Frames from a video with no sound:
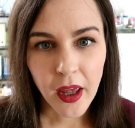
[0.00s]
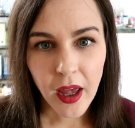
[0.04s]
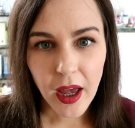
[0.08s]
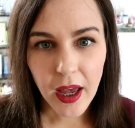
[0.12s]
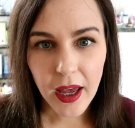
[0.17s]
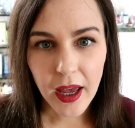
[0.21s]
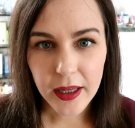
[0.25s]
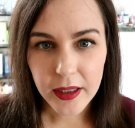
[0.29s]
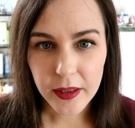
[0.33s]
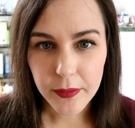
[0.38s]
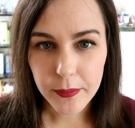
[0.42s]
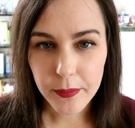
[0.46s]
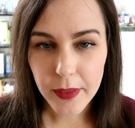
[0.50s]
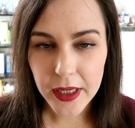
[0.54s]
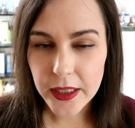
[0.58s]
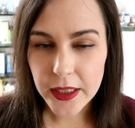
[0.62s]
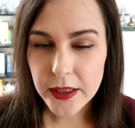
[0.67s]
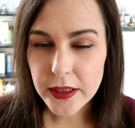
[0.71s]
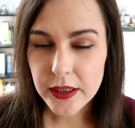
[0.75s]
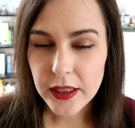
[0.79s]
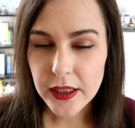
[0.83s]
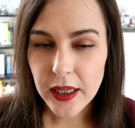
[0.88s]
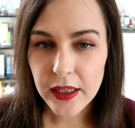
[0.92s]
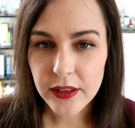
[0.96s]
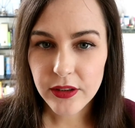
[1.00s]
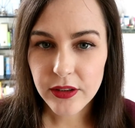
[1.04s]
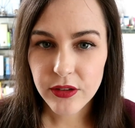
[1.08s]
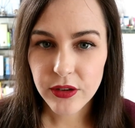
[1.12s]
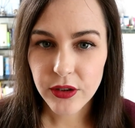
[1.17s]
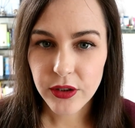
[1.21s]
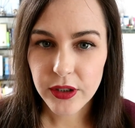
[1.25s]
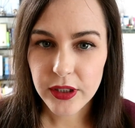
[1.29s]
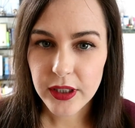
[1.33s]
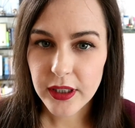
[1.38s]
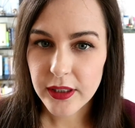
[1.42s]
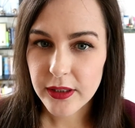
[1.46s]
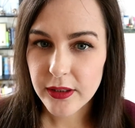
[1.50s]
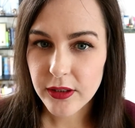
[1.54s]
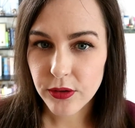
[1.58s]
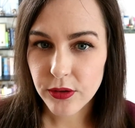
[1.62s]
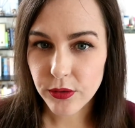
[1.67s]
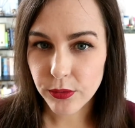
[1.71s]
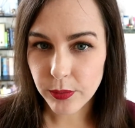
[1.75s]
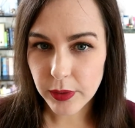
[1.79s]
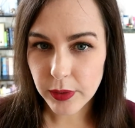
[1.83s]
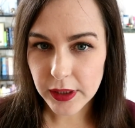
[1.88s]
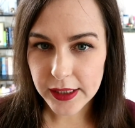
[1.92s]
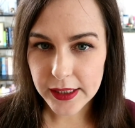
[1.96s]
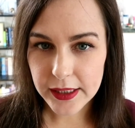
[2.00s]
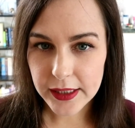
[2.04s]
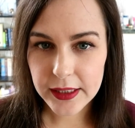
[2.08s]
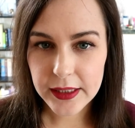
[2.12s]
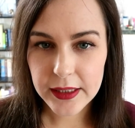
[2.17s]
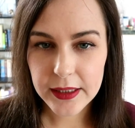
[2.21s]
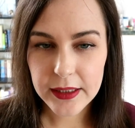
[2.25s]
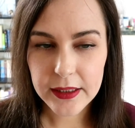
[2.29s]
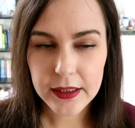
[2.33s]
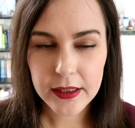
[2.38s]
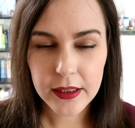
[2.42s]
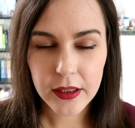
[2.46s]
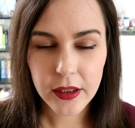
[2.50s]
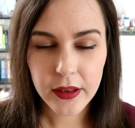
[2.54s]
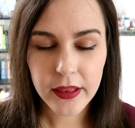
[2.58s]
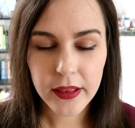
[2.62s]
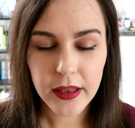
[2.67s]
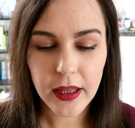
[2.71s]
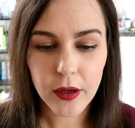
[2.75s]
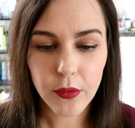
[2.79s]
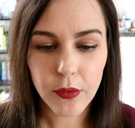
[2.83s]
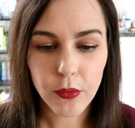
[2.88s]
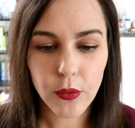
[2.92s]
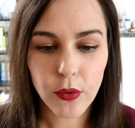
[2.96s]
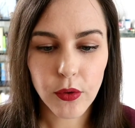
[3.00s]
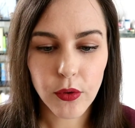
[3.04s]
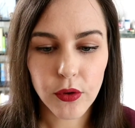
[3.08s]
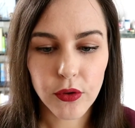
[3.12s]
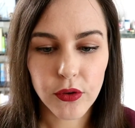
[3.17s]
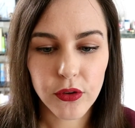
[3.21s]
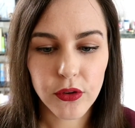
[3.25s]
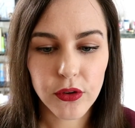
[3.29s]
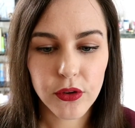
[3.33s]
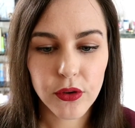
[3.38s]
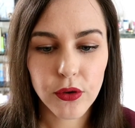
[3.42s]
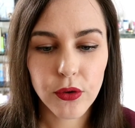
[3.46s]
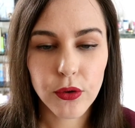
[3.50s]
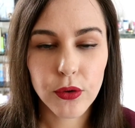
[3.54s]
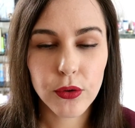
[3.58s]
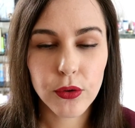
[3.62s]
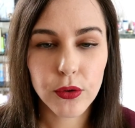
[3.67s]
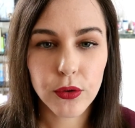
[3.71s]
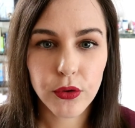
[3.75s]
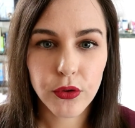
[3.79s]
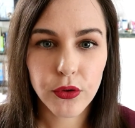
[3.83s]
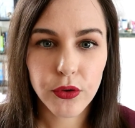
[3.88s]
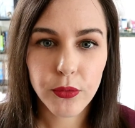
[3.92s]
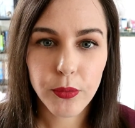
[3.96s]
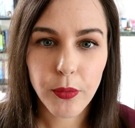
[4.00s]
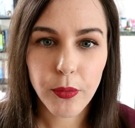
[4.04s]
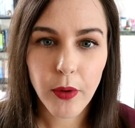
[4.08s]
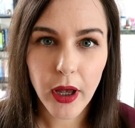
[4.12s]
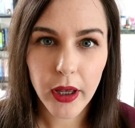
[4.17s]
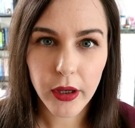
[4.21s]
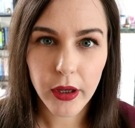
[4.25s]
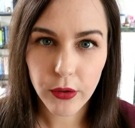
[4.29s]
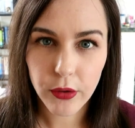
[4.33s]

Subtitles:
I had a major gastrointestinal bleed that was caused by